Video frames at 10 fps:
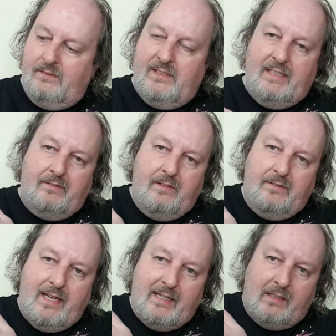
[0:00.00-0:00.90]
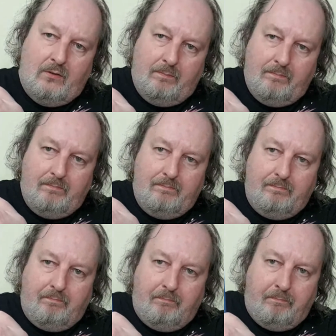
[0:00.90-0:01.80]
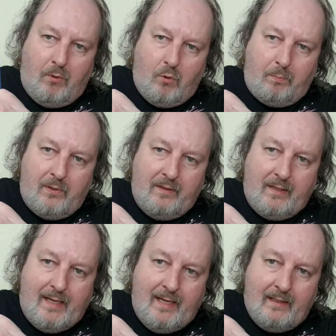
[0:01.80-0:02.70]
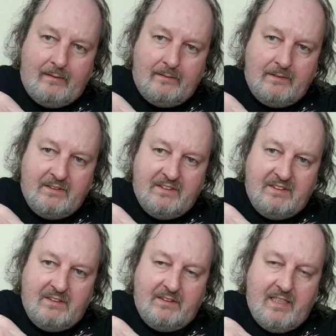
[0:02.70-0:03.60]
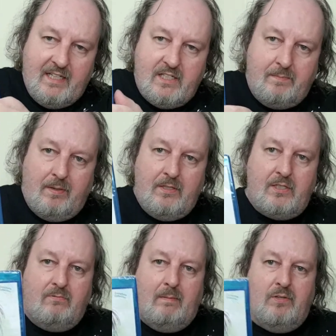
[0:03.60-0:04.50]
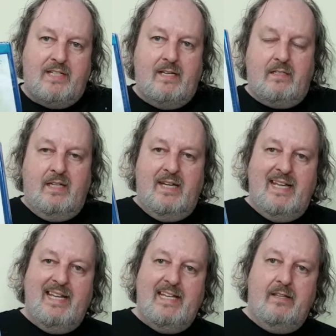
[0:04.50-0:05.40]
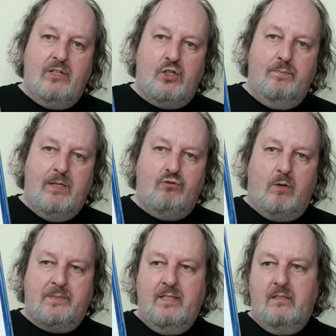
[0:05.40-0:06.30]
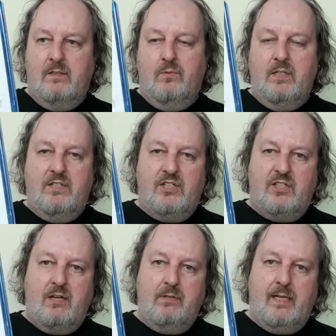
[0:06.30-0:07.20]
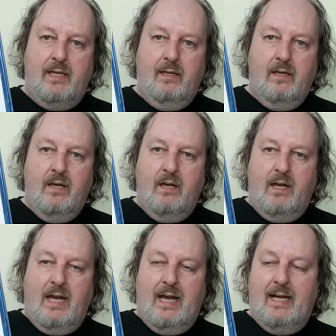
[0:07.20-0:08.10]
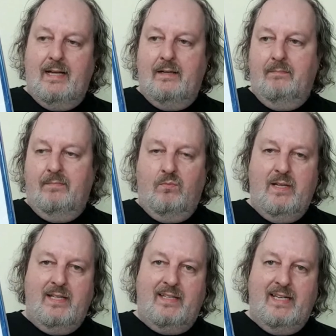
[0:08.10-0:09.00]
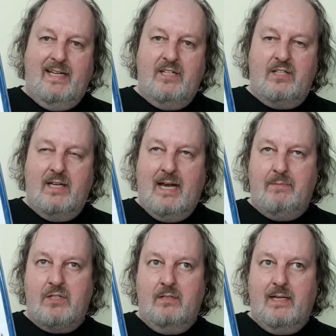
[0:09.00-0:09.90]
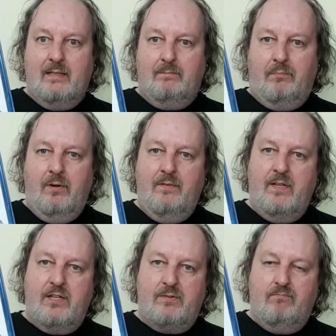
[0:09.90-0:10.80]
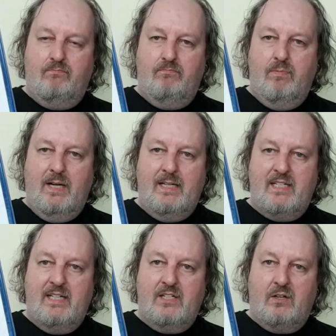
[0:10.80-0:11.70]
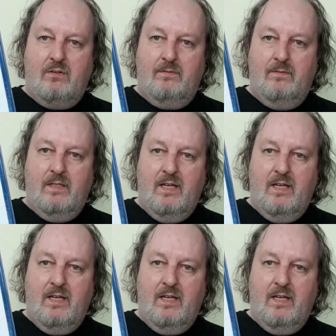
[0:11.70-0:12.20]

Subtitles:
think that little paw print there is supposed to represent an E that should be dropped into the word stony. And the weird thing is that Amazon had previous releases of